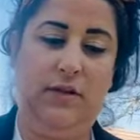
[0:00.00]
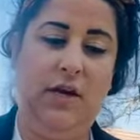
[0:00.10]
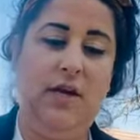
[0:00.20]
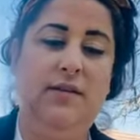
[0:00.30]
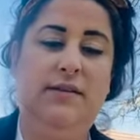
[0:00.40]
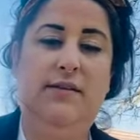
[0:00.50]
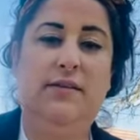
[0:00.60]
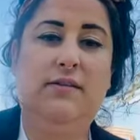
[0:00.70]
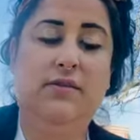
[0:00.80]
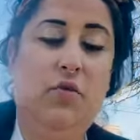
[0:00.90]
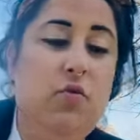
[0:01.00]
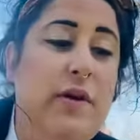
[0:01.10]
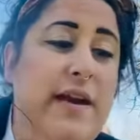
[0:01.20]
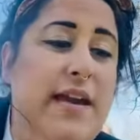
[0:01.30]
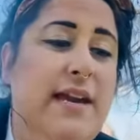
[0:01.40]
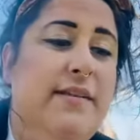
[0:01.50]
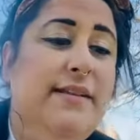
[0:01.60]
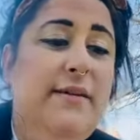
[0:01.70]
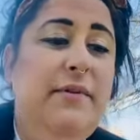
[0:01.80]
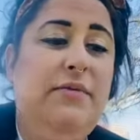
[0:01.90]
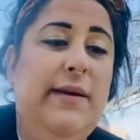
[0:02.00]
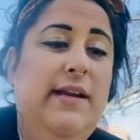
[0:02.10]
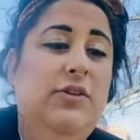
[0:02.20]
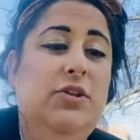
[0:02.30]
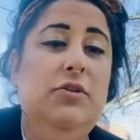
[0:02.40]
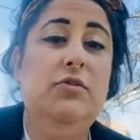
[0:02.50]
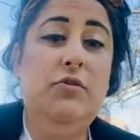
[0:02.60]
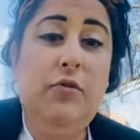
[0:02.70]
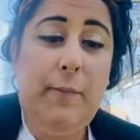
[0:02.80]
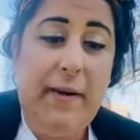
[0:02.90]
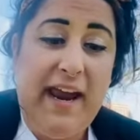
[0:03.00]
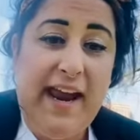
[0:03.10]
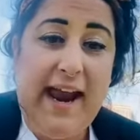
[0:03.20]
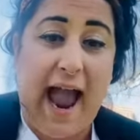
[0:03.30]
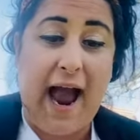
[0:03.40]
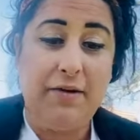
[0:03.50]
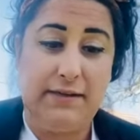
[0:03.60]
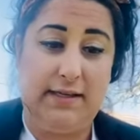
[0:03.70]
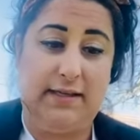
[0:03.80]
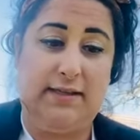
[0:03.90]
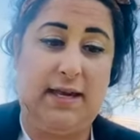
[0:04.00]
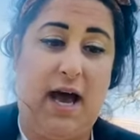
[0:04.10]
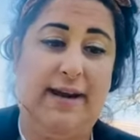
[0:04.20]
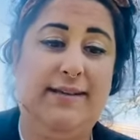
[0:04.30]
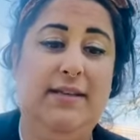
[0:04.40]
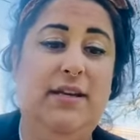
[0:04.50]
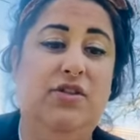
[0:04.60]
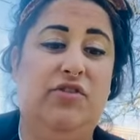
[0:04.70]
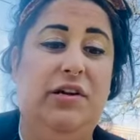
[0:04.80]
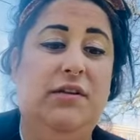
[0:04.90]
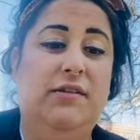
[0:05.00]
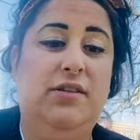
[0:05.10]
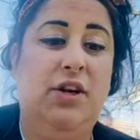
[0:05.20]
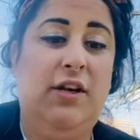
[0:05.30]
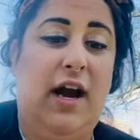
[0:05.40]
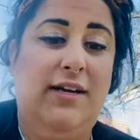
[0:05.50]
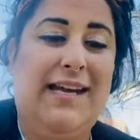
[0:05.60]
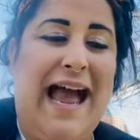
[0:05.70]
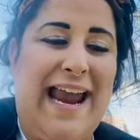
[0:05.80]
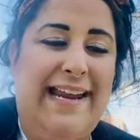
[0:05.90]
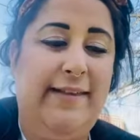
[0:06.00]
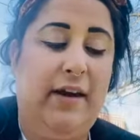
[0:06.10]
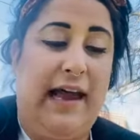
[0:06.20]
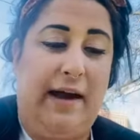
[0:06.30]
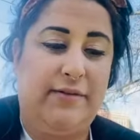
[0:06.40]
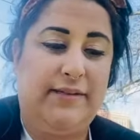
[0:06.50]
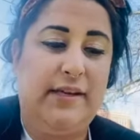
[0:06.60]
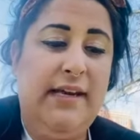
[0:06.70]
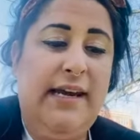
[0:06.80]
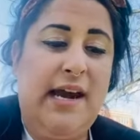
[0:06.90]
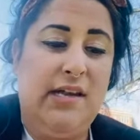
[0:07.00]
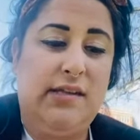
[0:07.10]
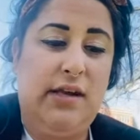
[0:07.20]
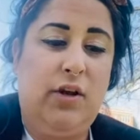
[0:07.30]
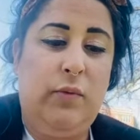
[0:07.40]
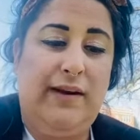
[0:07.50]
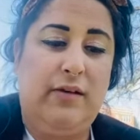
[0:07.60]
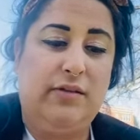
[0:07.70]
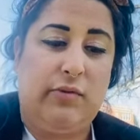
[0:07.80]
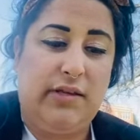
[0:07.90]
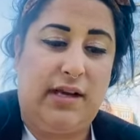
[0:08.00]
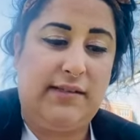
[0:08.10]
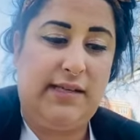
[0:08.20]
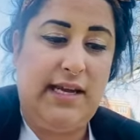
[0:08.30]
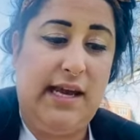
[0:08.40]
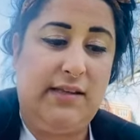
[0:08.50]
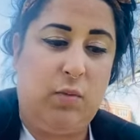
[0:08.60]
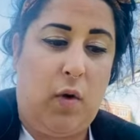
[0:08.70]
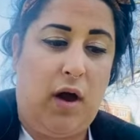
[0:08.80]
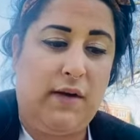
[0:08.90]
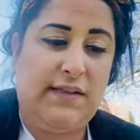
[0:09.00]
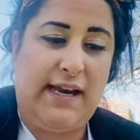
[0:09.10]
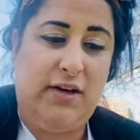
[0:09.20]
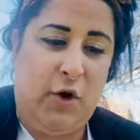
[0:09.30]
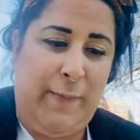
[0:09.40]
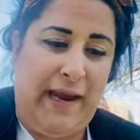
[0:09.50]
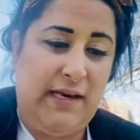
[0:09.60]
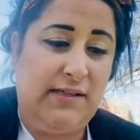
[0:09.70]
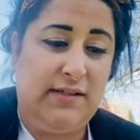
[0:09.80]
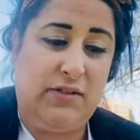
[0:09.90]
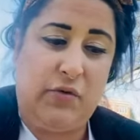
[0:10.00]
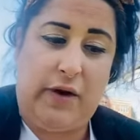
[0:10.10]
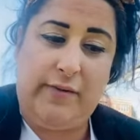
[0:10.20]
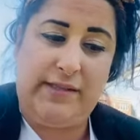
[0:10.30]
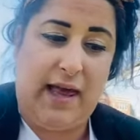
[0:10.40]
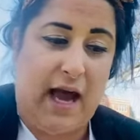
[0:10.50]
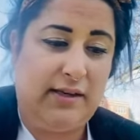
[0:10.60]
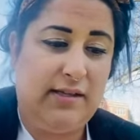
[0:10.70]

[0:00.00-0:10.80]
Squeezed in between two big houses on a city street stood a tiny little house. Its little windows were dusty, its walls had no paint, its door was locked.